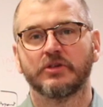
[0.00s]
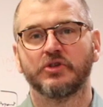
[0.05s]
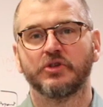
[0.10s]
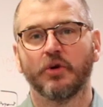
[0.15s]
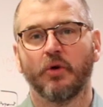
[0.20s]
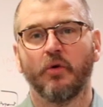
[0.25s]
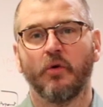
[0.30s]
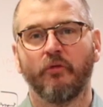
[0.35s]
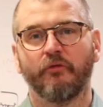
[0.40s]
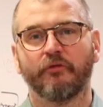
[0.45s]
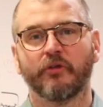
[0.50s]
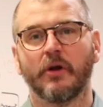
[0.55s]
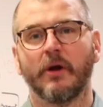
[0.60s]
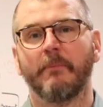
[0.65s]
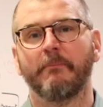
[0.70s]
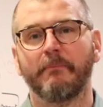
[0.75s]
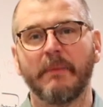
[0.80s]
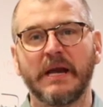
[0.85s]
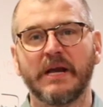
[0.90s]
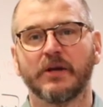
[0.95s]
Joel
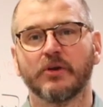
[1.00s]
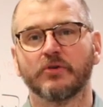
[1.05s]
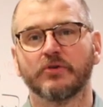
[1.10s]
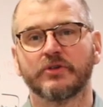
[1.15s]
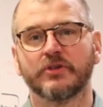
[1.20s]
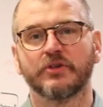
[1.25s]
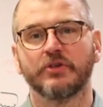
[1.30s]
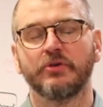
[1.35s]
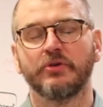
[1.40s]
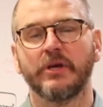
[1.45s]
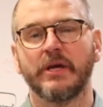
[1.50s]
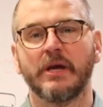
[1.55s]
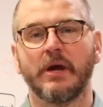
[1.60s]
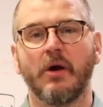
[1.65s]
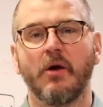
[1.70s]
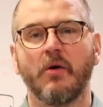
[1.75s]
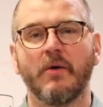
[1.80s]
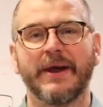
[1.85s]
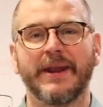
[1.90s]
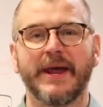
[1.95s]
from Maker
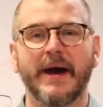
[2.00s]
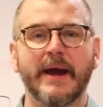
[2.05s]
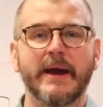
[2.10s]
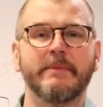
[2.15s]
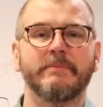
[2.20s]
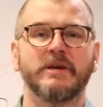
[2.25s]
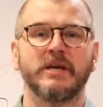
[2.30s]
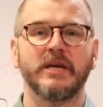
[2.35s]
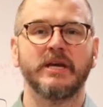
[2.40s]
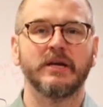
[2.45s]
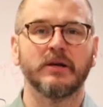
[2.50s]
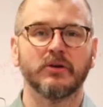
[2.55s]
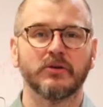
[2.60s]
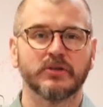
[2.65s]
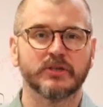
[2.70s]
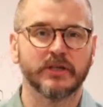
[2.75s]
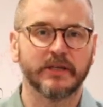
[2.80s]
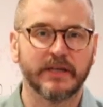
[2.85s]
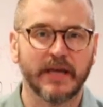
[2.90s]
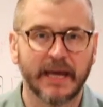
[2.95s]
Studio, and I am here
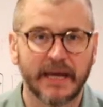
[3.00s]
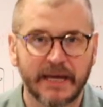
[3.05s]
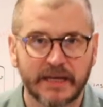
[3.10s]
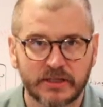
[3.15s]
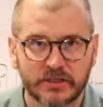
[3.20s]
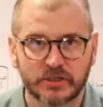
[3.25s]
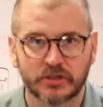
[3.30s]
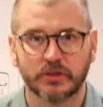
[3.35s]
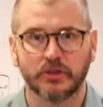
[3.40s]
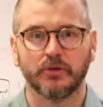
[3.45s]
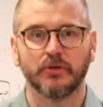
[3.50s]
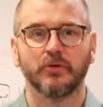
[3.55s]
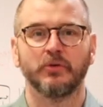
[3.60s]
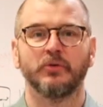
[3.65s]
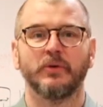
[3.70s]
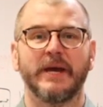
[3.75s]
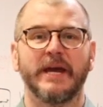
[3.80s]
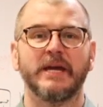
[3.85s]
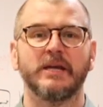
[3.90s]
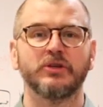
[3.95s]
today
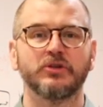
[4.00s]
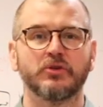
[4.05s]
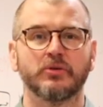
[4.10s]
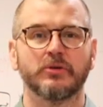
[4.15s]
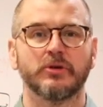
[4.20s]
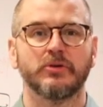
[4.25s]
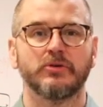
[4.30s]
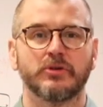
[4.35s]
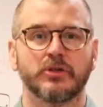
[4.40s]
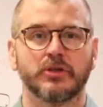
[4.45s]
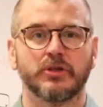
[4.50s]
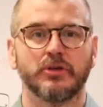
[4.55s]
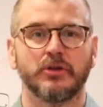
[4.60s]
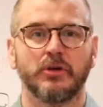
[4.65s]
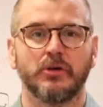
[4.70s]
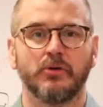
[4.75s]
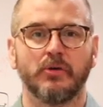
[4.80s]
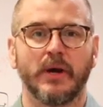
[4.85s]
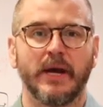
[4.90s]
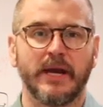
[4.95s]
to introduce to
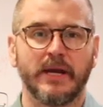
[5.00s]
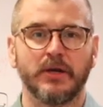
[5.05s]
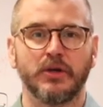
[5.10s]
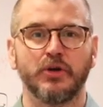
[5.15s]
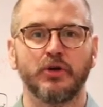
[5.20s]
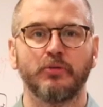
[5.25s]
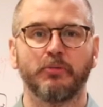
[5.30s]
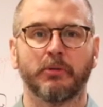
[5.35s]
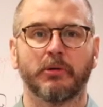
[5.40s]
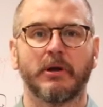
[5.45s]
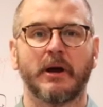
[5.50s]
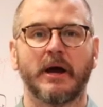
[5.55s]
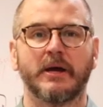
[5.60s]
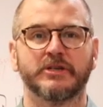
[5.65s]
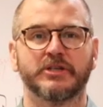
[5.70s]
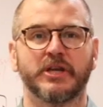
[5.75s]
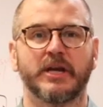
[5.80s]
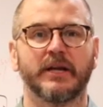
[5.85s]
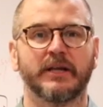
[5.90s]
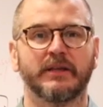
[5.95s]
you a new
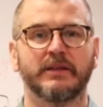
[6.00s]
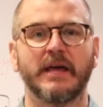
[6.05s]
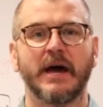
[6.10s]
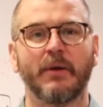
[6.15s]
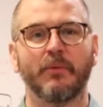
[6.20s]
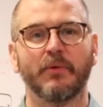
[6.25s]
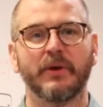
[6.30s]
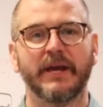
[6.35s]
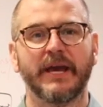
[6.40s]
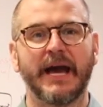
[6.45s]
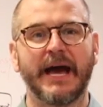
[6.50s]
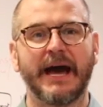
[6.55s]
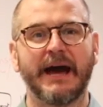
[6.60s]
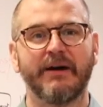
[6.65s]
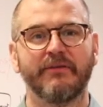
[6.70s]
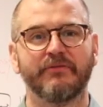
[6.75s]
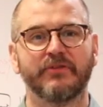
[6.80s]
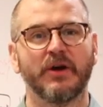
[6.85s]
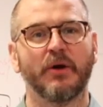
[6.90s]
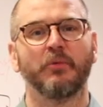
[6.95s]
project that we
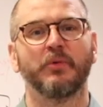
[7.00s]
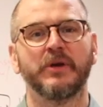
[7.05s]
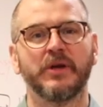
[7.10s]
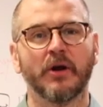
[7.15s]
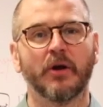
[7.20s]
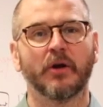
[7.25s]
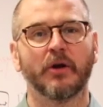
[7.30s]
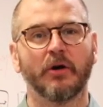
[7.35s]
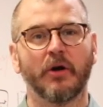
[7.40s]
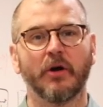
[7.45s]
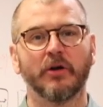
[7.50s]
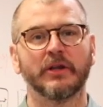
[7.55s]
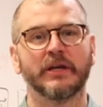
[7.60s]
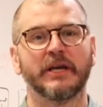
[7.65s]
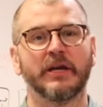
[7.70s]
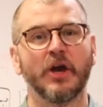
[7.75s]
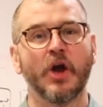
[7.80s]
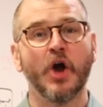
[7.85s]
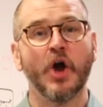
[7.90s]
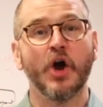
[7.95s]
have that we are
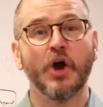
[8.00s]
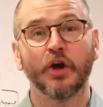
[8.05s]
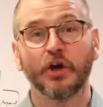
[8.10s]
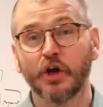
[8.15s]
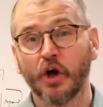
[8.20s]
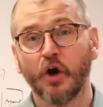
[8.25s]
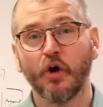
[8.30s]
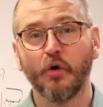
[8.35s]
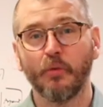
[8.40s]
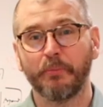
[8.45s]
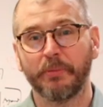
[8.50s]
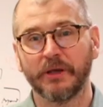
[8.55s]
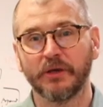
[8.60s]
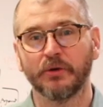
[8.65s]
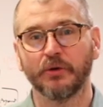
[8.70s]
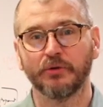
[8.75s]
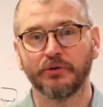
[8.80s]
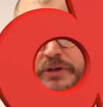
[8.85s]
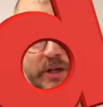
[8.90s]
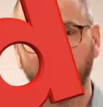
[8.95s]
calling
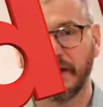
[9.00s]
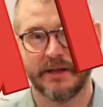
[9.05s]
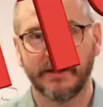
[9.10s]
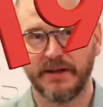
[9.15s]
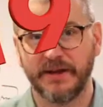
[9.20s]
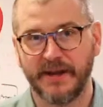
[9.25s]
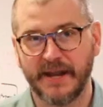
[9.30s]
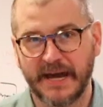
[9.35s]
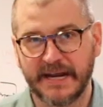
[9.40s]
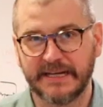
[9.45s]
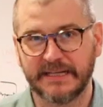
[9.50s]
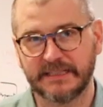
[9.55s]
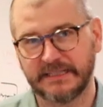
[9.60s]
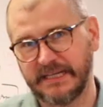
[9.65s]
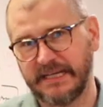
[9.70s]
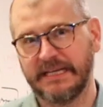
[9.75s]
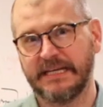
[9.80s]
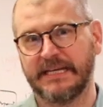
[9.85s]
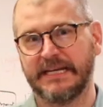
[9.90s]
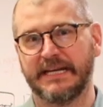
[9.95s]

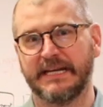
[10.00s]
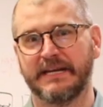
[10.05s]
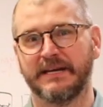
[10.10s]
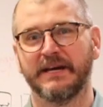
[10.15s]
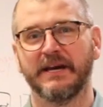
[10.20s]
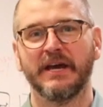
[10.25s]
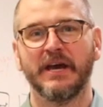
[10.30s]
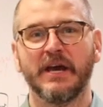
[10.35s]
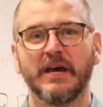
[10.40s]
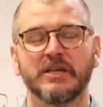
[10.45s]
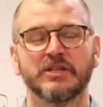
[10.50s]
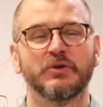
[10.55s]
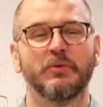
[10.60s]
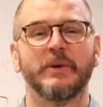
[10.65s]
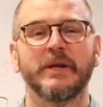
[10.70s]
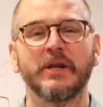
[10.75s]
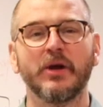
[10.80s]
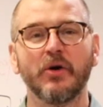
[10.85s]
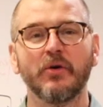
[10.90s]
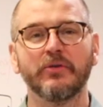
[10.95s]
CoBuild19. So
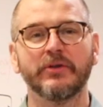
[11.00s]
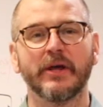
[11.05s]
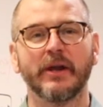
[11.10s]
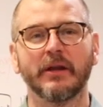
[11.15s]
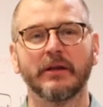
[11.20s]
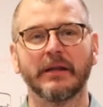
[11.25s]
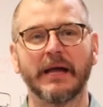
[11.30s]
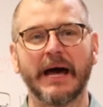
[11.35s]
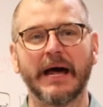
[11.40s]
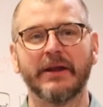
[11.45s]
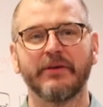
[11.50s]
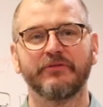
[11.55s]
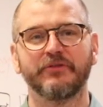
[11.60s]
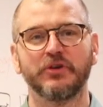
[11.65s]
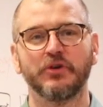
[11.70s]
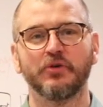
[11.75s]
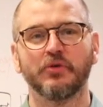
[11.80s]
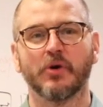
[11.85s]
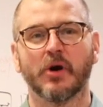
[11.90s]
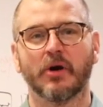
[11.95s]
we know that a lot of
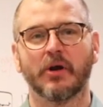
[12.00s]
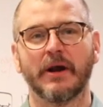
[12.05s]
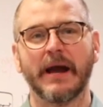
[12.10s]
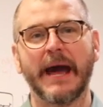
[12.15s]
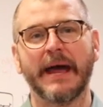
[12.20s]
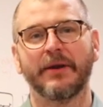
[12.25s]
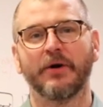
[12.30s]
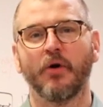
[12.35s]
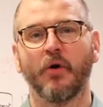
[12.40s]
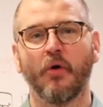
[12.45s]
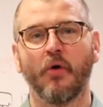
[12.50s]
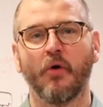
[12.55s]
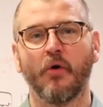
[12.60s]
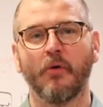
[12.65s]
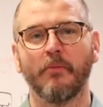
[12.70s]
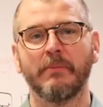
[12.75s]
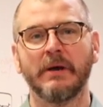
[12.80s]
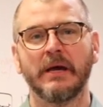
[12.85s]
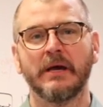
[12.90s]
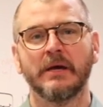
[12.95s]
you are at
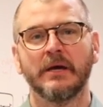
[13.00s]
home,